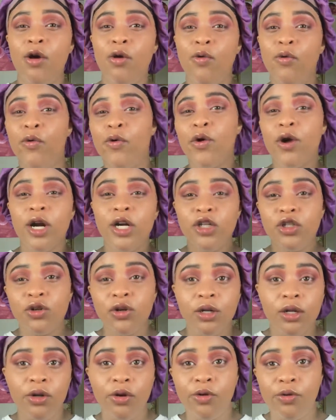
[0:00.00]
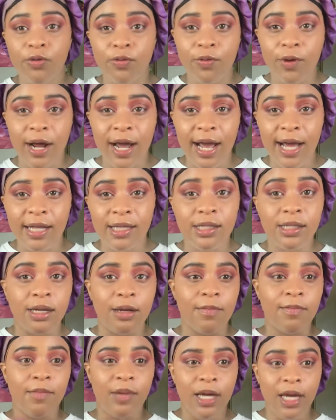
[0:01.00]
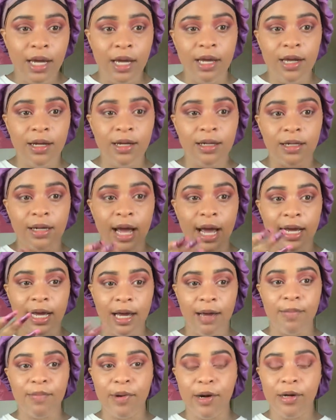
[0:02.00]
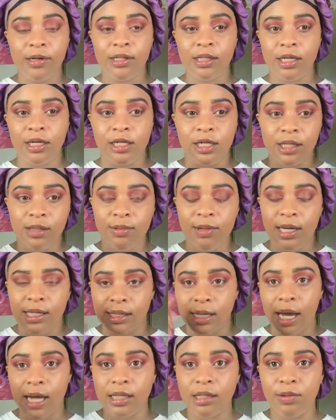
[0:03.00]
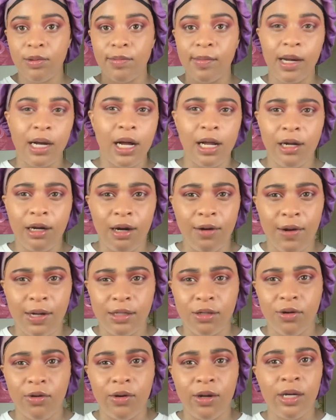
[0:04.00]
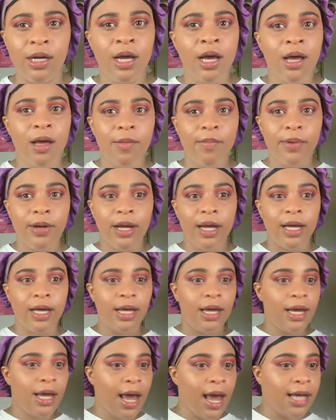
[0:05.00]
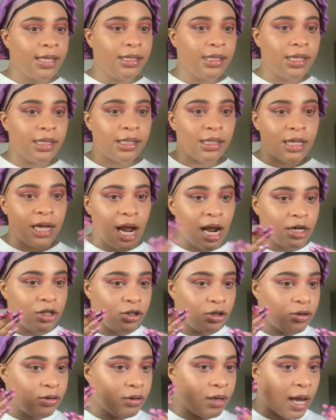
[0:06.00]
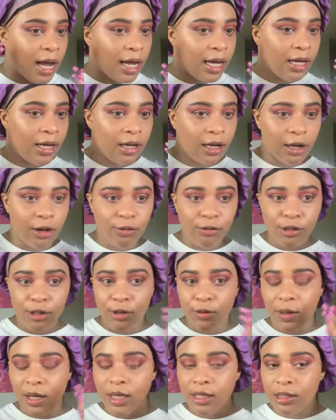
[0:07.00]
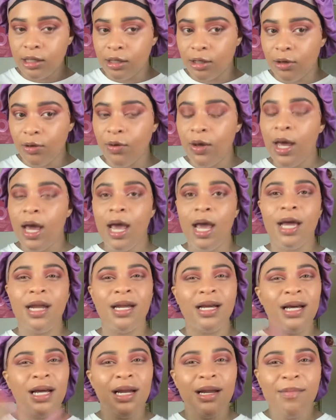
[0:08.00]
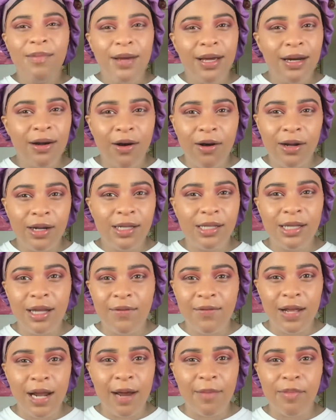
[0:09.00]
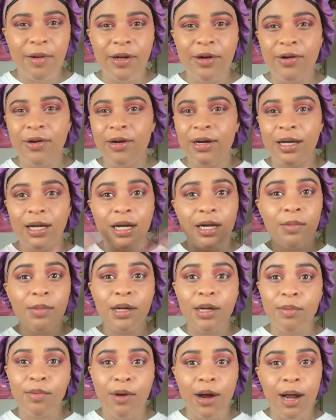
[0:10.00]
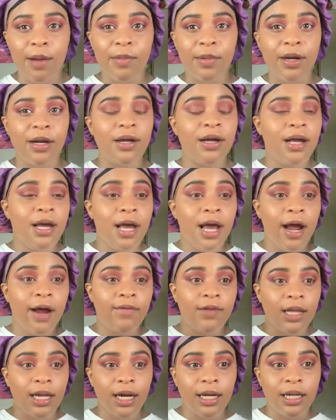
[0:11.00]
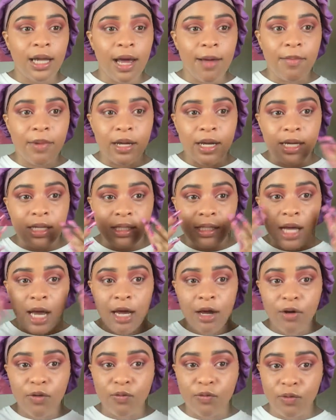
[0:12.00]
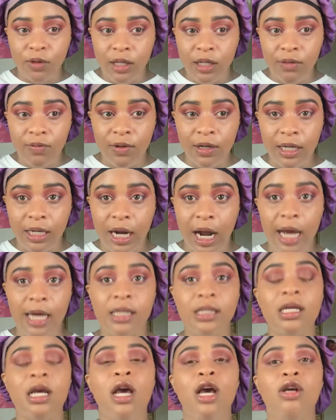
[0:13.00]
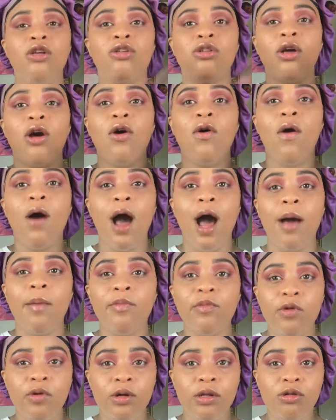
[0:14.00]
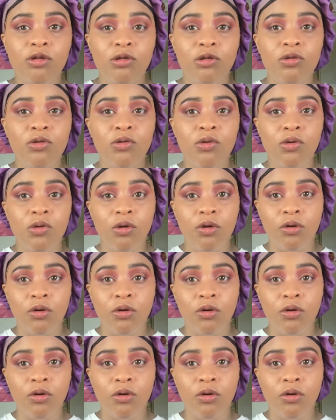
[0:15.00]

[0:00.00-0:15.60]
orange or a little red to me, like in person, just because I had to put my color corrector on, but it has this natural like glow to it too. And it could have been all the stuff that I put on. It could have been a primer, everything like that, but it's like really, really nice. So I'm going to